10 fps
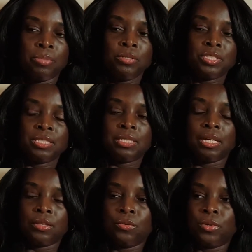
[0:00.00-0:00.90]
Boost is
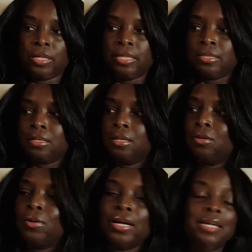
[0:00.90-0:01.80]
the other one. It's
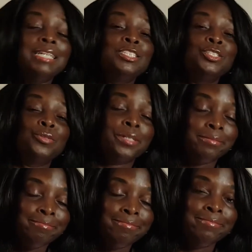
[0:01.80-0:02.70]
what? Ensure.